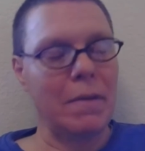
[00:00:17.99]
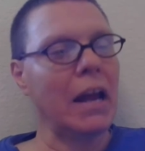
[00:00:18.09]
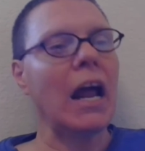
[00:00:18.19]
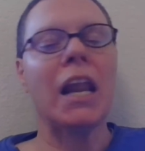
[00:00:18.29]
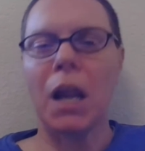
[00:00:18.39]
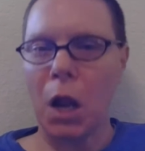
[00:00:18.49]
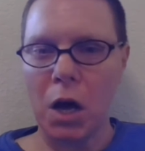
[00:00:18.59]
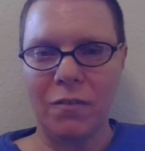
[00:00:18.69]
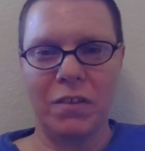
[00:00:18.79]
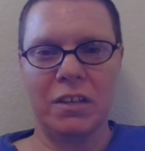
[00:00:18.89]
Man, I
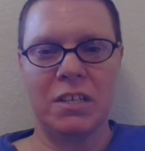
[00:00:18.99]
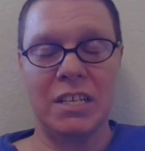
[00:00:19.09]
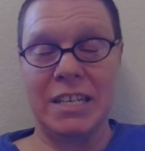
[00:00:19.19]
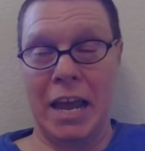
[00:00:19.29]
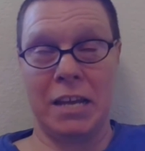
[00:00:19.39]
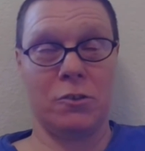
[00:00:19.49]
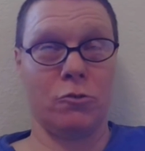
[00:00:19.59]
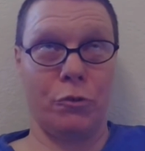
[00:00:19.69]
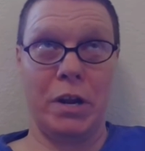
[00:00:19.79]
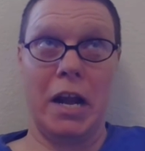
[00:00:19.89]
love that. It takes
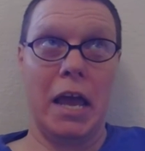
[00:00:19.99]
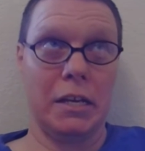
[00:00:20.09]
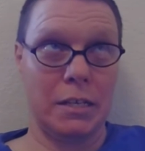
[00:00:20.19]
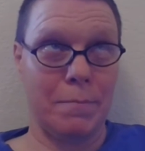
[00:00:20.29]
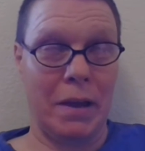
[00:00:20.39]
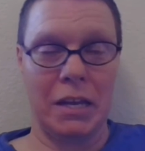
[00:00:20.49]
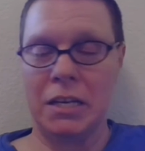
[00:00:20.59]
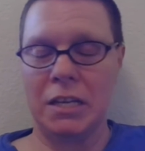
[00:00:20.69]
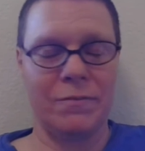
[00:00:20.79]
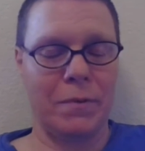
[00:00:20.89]
three days to make
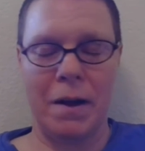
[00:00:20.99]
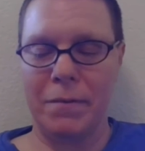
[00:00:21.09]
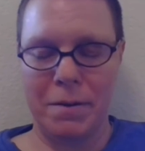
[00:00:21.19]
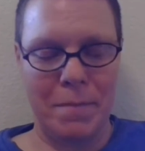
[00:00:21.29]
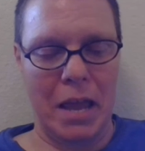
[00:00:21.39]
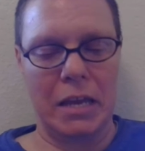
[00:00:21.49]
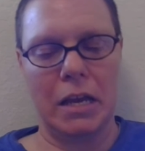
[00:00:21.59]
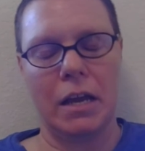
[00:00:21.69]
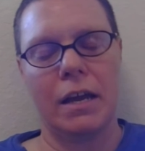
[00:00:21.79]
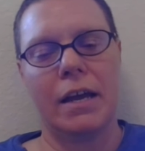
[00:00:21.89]
it. It takes forever to make
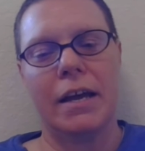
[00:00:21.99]
it.